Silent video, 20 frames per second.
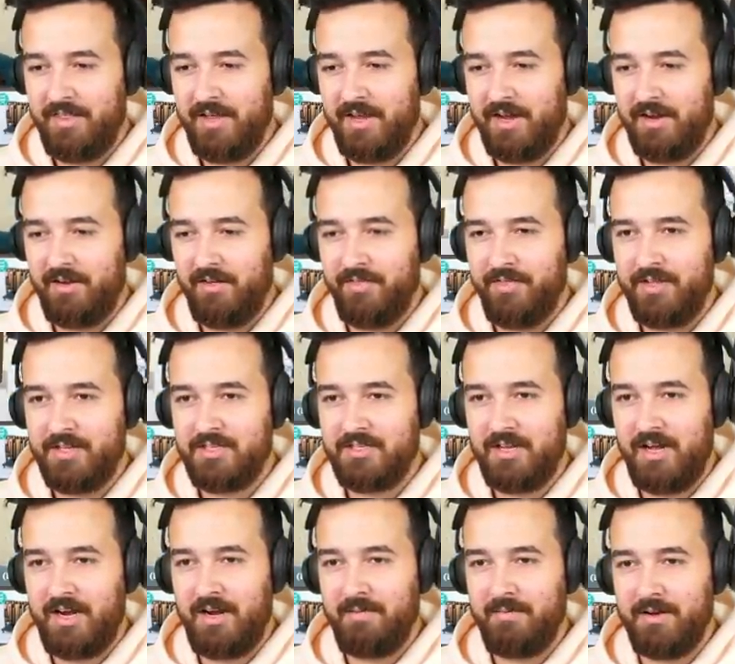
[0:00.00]
And then on this
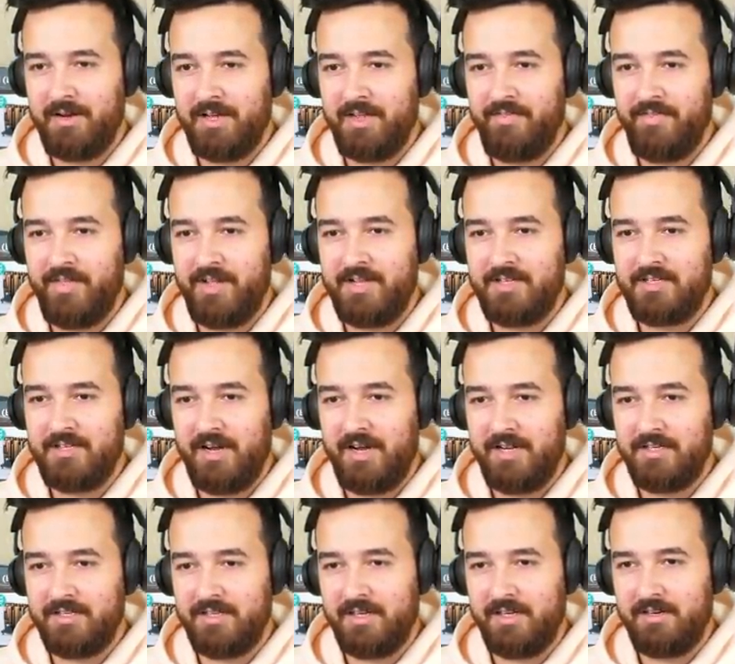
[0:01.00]
side, I'm gonna get these
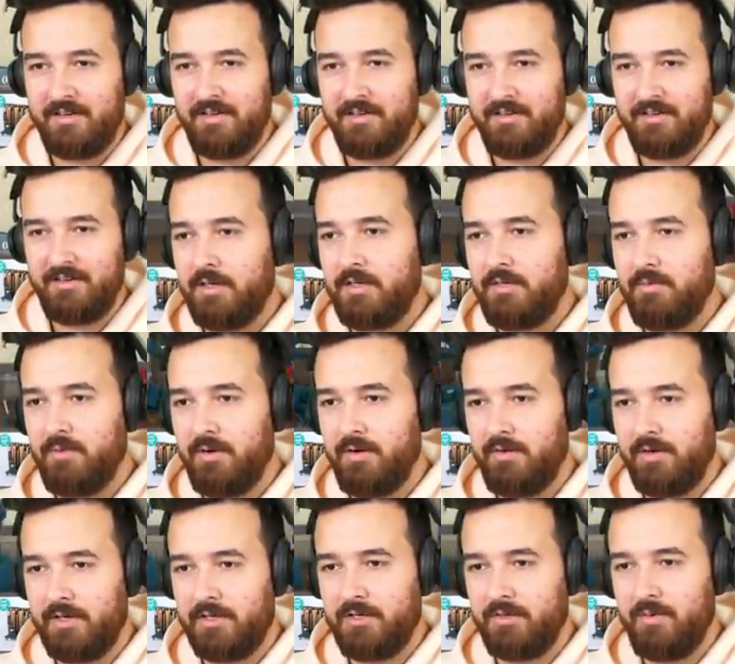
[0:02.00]
guys in. Actually
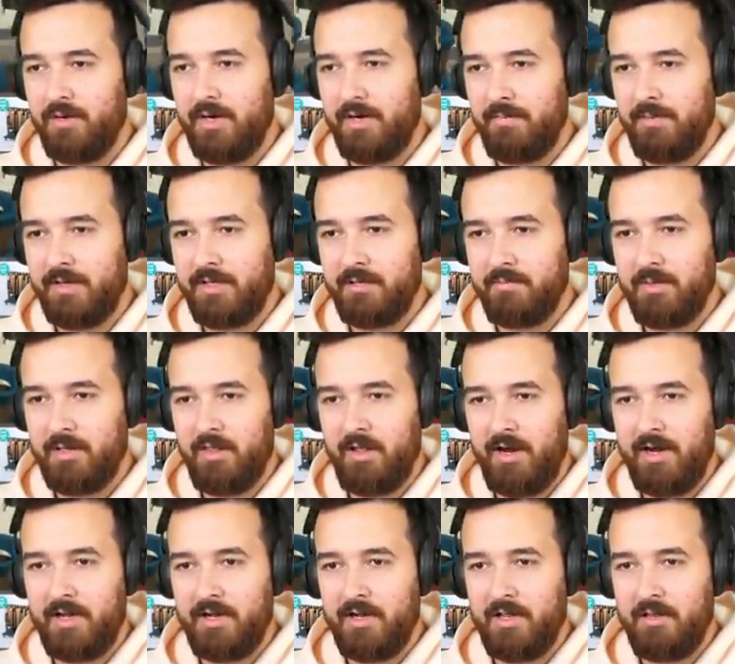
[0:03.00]
wondering, do I make them a
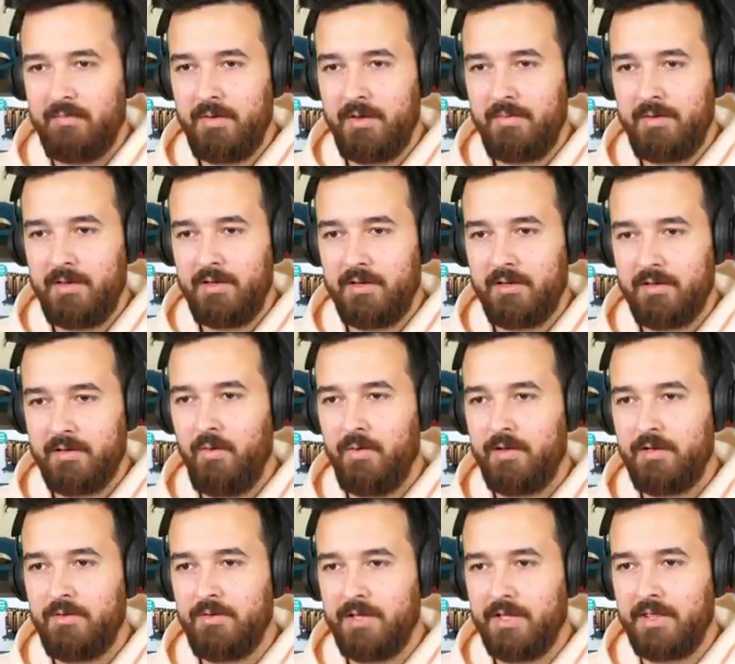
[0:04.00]
lighter color maybe? Or we
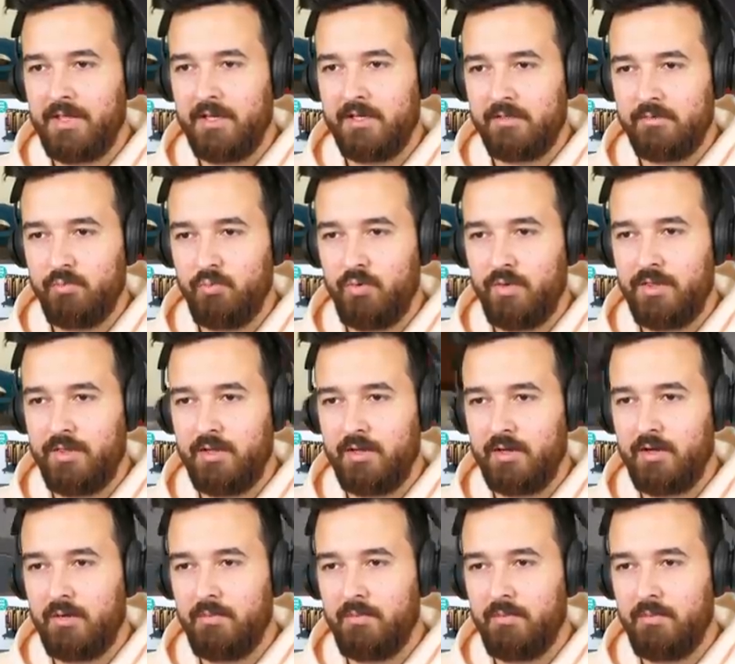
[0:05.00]
could do it like this with the